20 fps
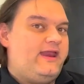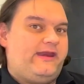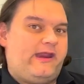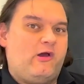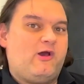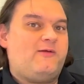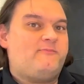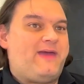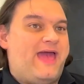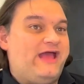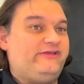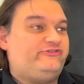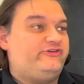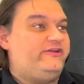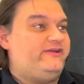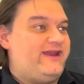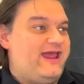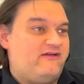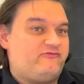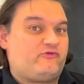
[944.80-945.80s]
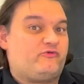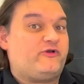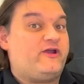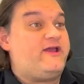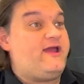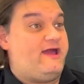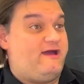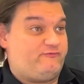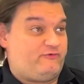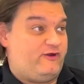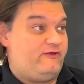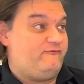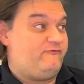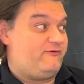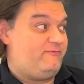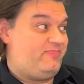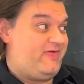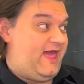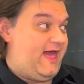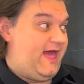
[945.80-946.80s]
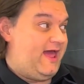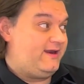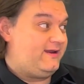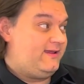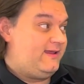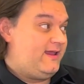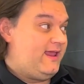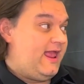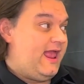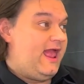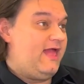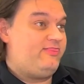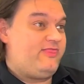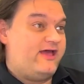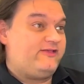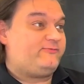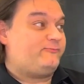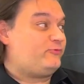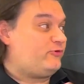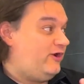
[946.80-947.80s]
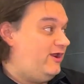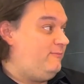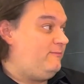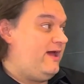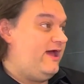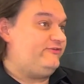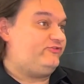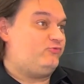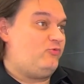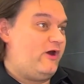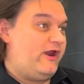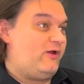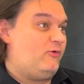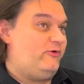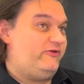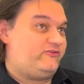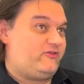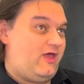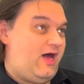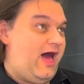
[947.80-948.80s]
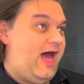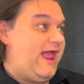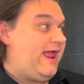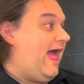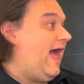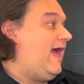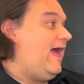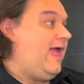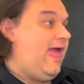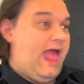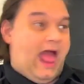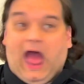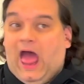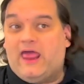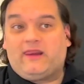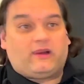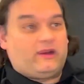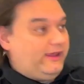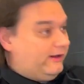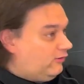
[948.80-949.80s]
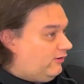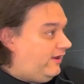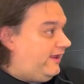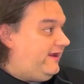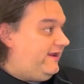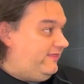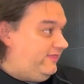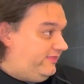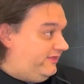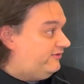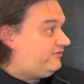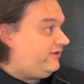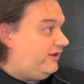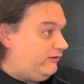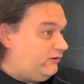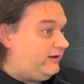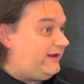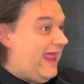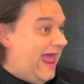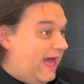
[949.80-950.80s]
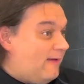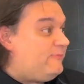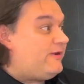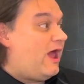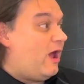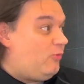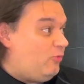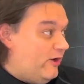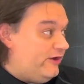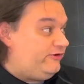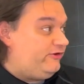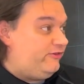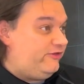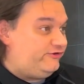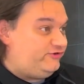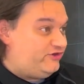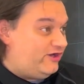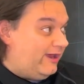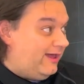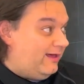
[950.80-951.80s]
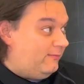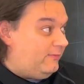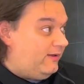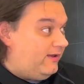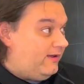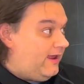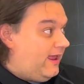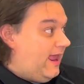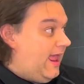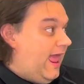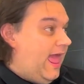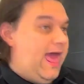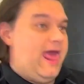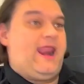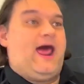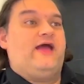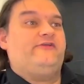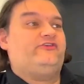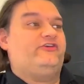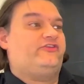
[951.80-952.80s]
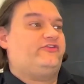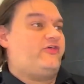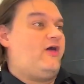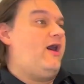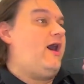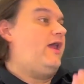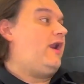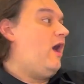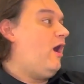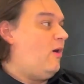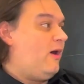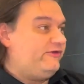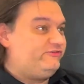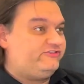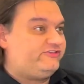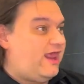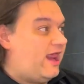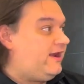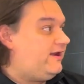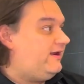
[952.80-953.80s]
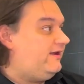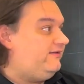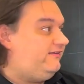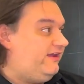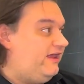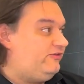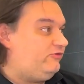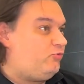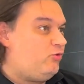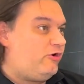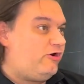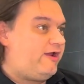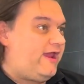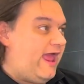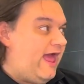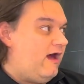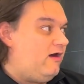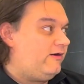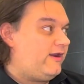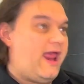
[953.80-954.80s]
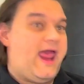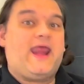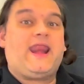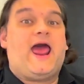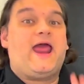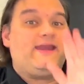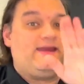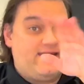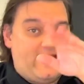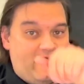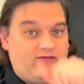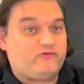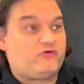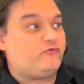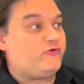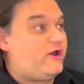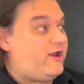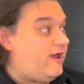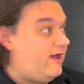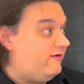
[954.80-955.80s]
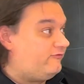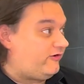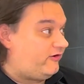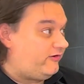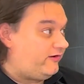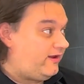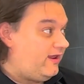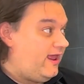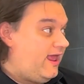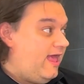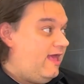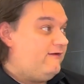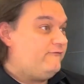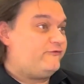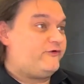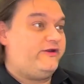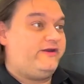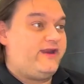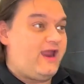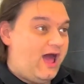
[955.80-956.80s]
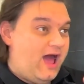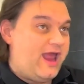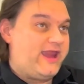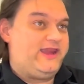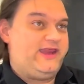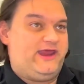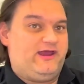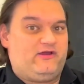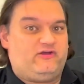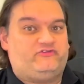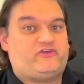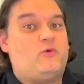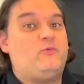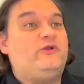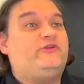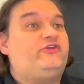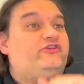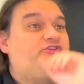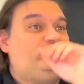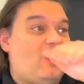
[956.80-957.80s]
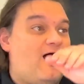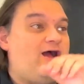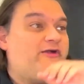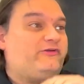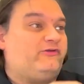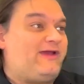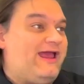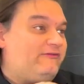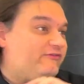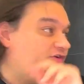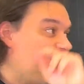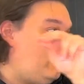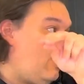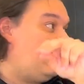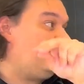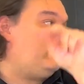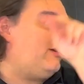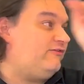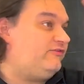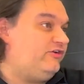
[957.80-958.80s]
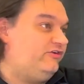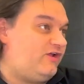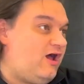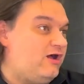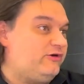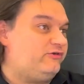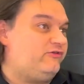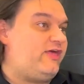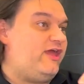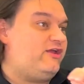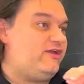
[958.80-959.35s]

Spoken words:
Now imagine never recovering from that. And that's pretty much what it was like. This literally happened. I went to the gym, and I just thought, oh, I just had an intense workout, and I never recovered. Mm-hmm. For 9 years, I went to doctor after doctor after doctor.